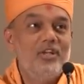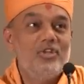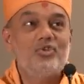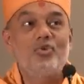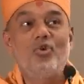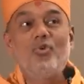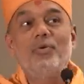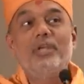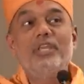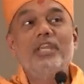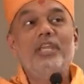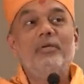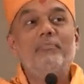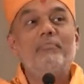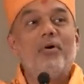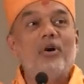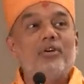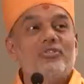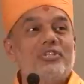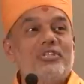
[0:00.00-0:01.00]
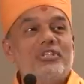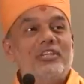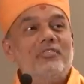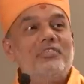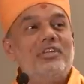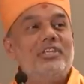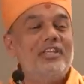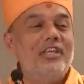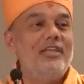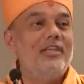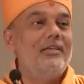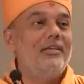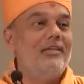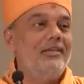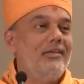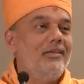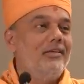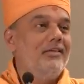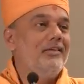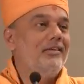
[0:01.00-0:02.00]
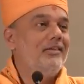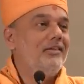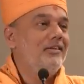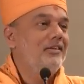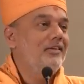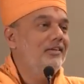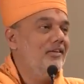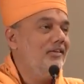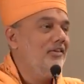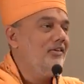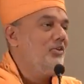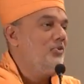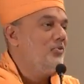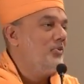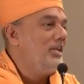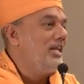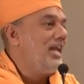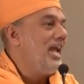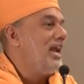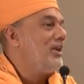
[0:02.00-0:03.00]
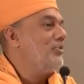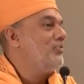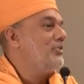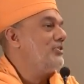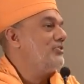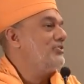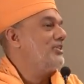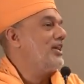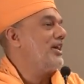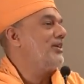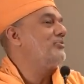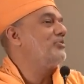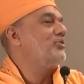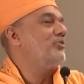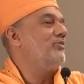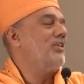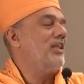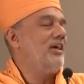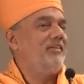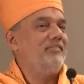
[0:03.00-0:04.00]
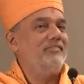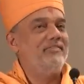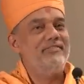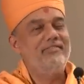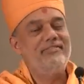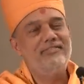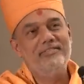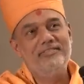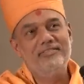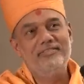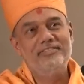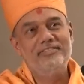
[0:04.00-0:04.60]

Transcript: So we need positivity during adverse times of life.